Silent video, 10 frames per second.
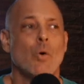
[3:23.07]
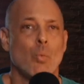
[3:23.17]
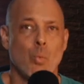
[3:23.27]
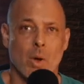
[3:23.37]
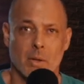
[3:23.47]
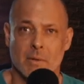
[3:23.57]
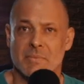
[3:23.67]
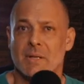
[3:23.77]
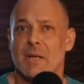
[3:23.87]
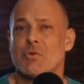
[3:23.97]

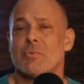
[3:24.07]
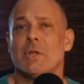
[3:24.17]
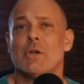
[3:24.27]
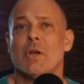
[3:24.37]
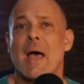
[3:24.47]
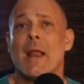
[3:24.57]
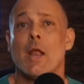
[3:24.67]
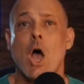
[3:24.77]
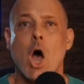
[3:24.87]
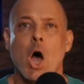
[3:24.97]
Williams, I think, is really good at it.
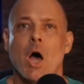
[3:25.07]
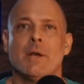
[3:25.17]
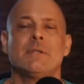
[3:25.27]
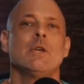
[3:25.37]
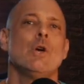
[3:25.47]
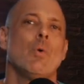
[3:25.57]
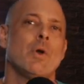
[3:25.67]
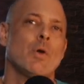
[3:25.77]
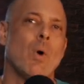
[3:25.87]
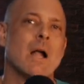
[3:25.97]
Hunt,
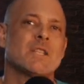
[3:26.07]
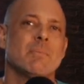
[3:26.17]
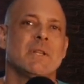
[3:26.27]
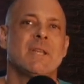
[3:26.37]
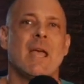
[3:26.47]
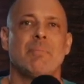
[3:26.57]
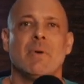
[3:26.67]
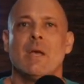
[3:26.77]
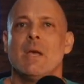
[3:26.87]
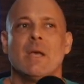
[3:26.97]
when you watch some of the tape,